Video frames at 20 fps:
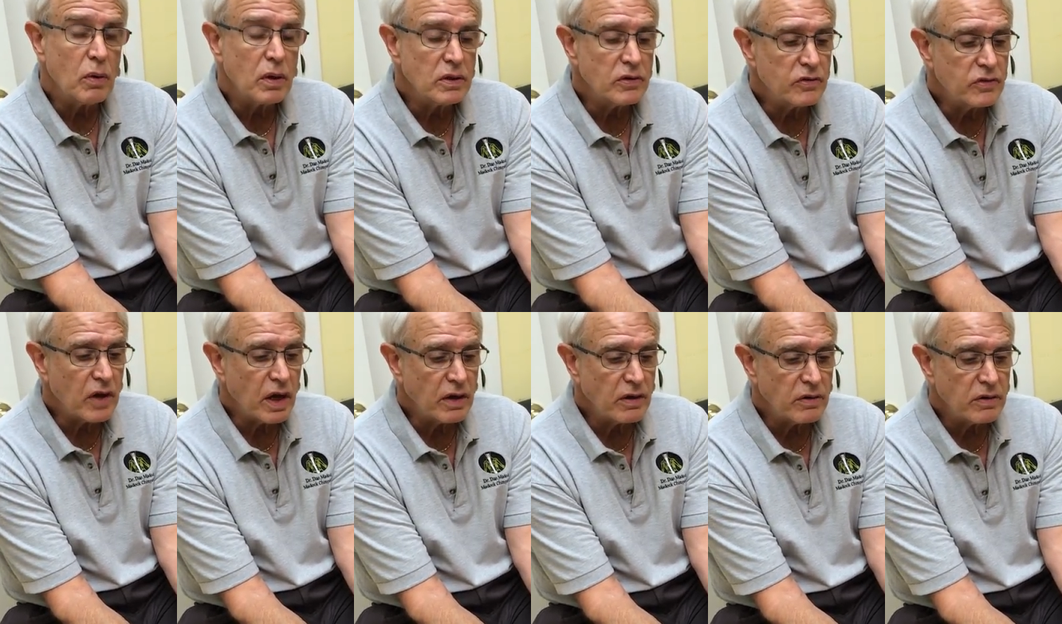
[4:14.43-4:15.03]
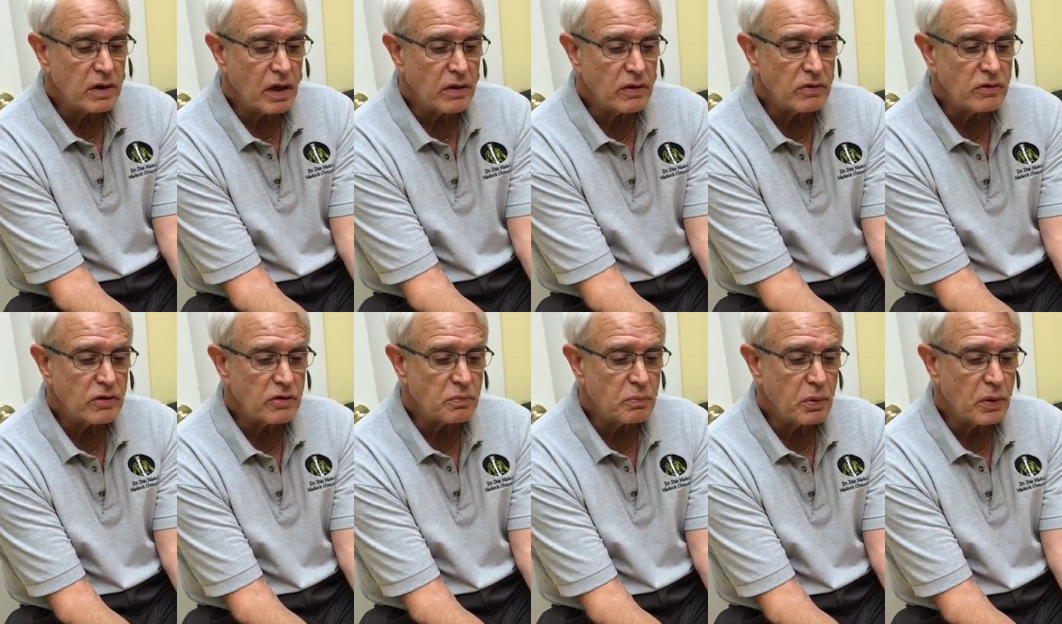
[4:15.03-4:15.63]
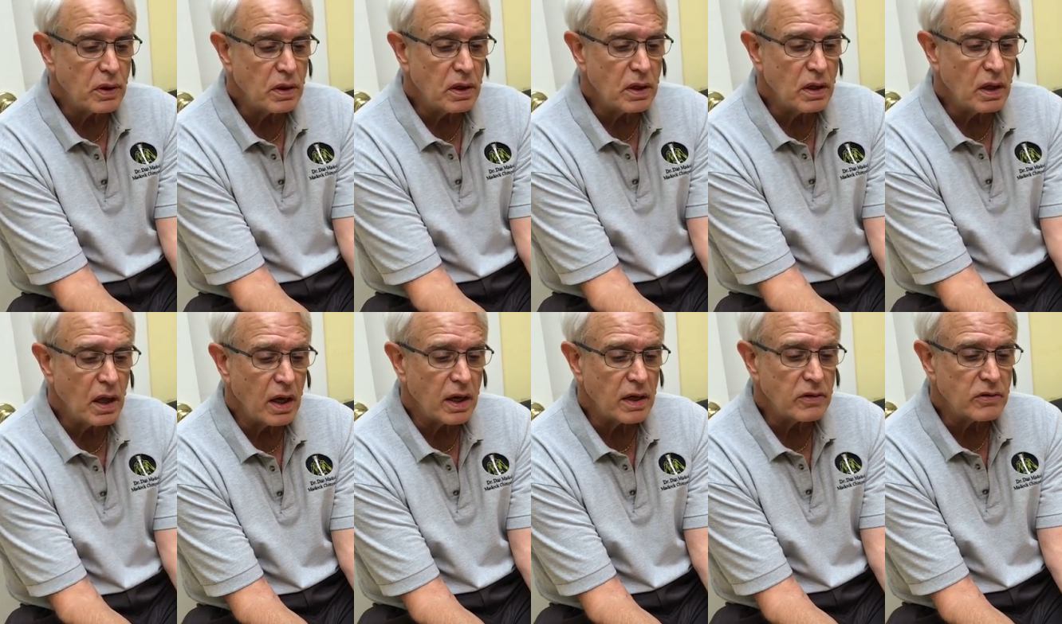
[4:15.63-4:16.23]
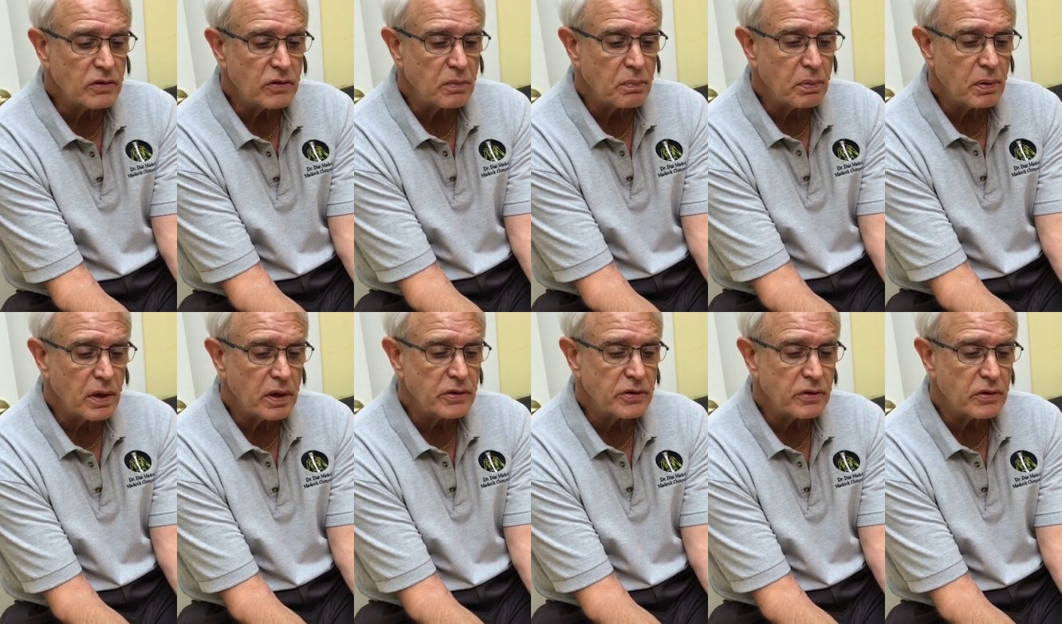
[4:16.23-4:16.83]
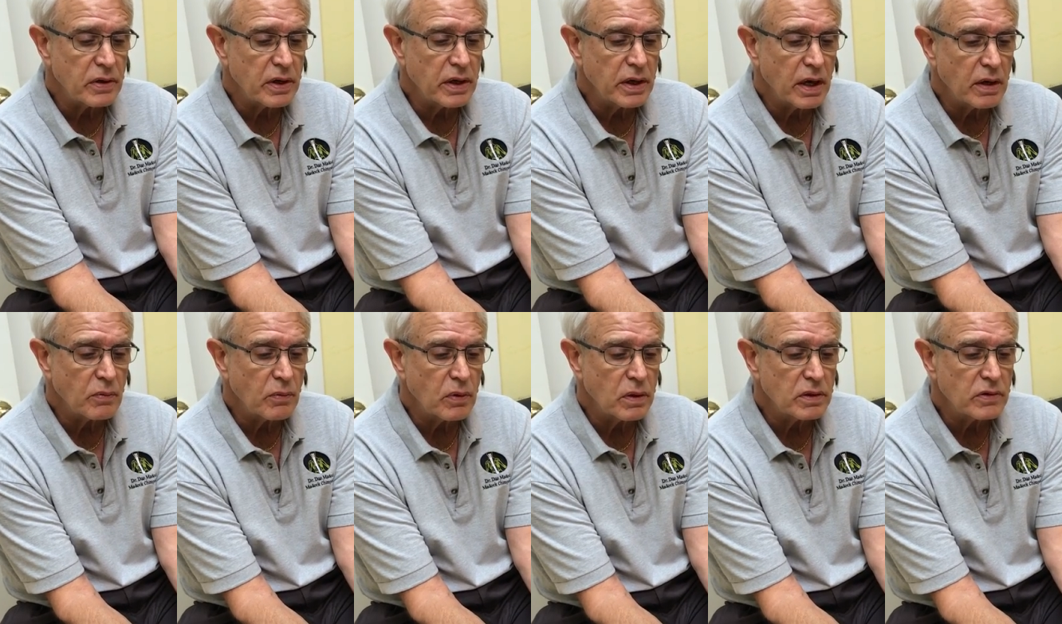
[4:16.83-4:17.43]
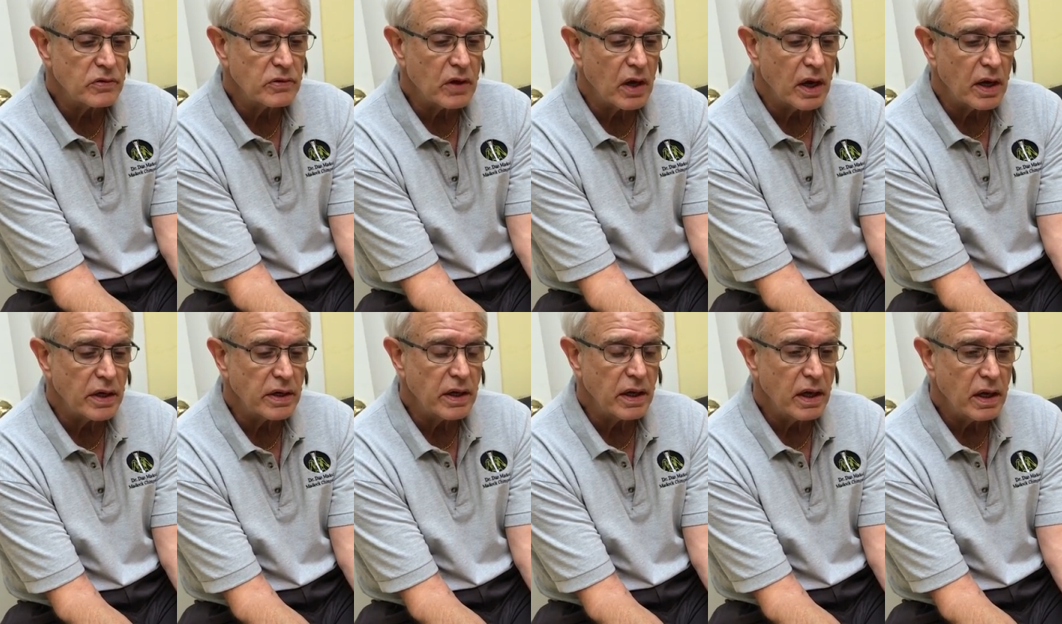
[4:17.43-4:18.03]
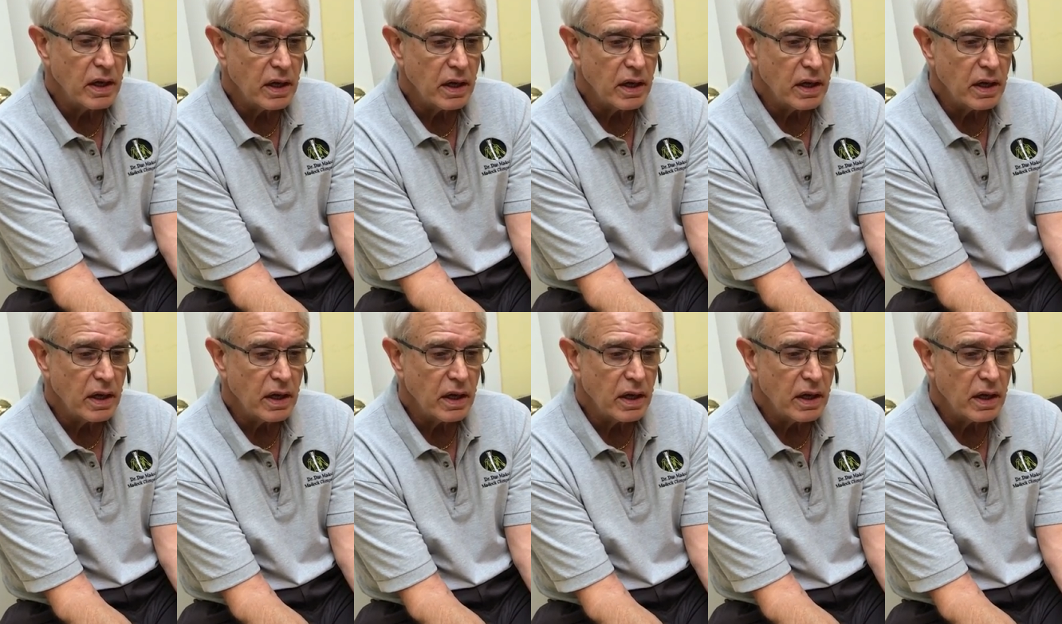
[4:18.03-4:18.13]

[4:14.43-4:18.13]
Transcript: one side or the other, just put a little extra pressure in on one side